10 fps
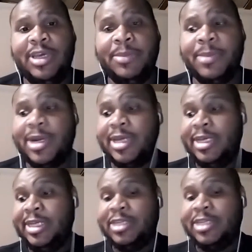But
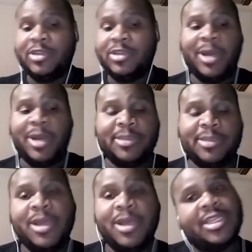the
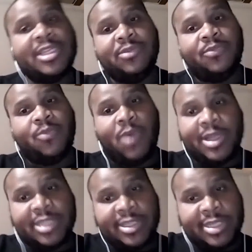responsibility
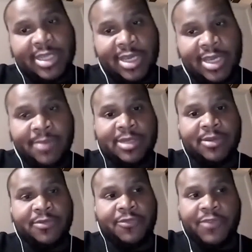wasn't to him
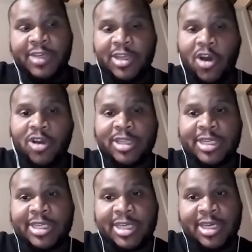to feed all the
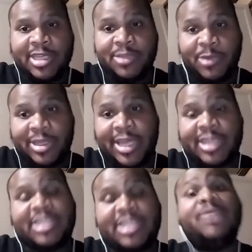kids, but like
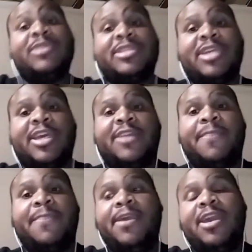she was saying,
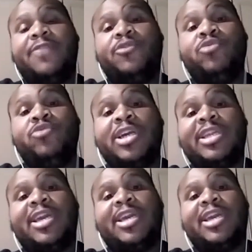if you looking
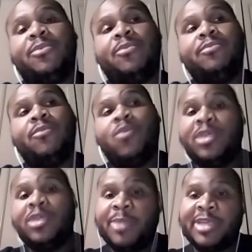at it from
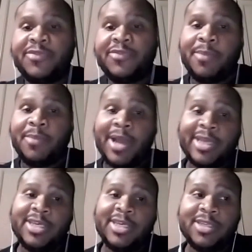what's best for my
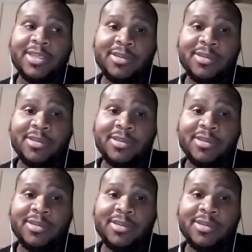kid,